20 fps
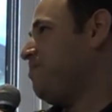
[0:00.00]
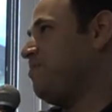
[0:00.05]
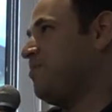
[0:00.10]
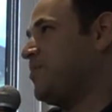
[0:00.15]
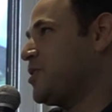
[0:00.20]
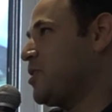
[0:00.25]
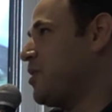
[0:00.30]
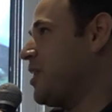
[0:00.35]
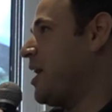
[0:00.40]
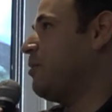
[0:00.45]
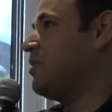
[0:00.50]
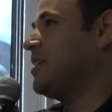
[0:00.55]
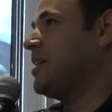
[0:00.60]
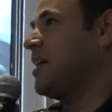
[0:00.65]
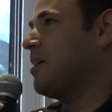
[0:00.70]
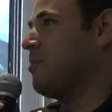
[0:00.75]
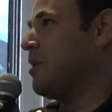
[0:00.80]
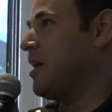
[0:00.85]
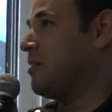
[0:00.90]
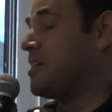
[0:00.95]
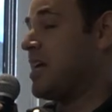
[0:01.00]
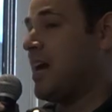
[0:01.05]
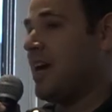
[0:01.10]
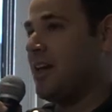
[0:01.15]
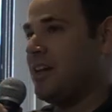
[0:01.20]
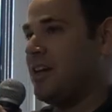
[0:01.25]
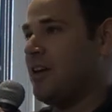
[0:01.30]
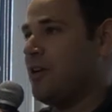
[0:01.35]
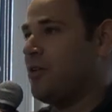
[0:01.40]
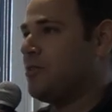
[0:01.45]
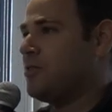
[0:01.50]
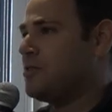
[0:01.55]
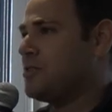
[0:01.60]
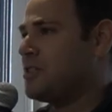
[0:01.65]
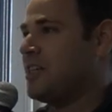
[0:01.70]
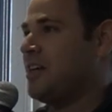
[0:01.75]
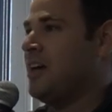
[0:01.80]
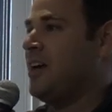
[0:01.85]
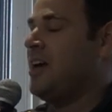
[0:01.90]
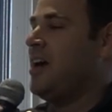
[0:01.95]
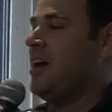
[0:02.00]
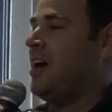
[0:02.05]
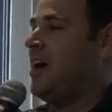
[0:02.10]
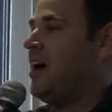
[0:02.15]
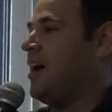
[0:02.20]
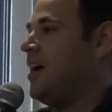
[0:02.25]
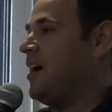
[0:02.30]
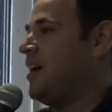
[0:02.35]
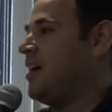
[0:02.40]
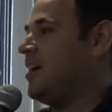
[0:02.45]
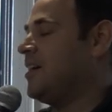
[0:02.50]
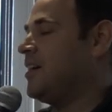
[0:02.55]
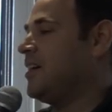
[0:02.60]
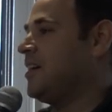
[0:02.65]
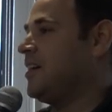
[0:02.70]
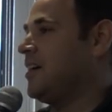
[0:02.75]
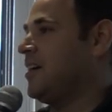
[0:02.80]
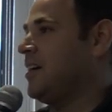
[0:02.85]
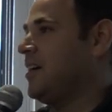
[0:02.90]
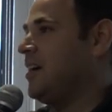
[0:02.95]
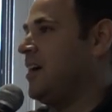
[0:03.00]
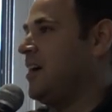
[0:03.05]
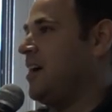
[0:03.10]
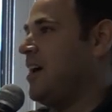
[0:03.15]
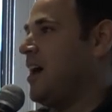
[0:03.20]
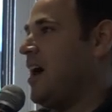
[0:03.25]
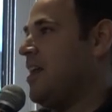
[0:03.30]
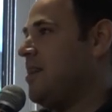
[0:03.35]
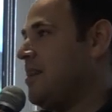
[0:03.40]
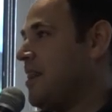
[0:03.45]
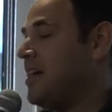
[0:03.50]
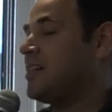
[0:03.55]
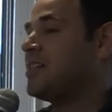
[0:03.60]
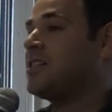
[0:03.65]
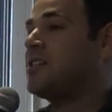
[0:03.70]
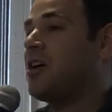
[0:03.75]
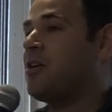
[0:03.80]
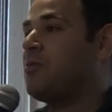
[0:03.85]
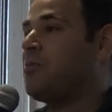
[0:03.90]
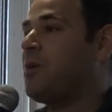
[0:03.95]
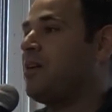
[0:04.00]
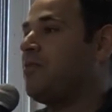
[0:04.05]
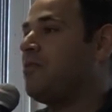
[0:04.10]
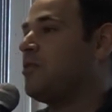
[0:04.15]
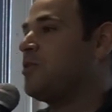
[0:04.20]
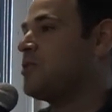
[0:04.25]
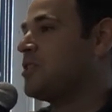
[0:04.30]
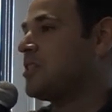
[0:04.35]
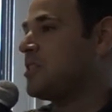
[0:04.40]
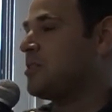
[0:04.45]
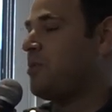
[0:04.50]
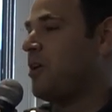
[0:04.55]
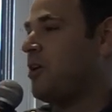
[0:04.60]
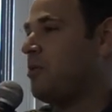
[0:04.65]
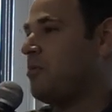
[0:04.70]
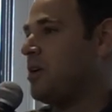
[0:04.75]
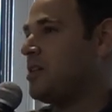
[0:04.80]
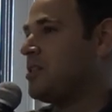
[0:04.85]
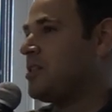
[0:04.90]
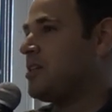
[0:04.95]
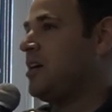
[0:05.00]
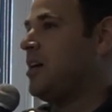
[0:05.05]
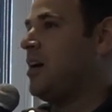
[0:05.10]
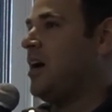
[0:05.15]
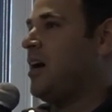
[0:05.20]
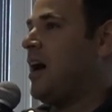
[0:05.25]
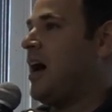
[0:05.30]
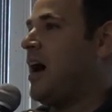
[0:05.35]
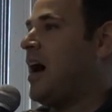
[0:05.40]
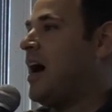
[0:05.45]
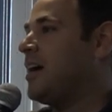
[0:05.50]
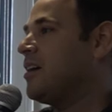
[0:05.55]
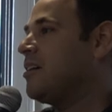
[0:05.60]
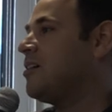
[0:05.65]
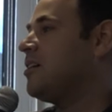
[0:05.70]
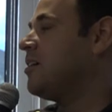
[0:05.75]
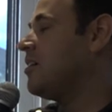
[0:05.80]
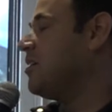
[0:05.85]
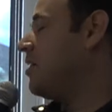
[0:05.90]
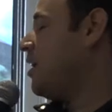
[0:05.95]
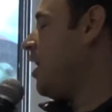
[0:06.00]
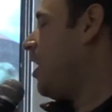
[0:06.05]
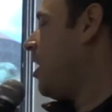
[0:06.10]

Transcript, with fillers: so that would take about ten years, uh, and then start my first experiment. I could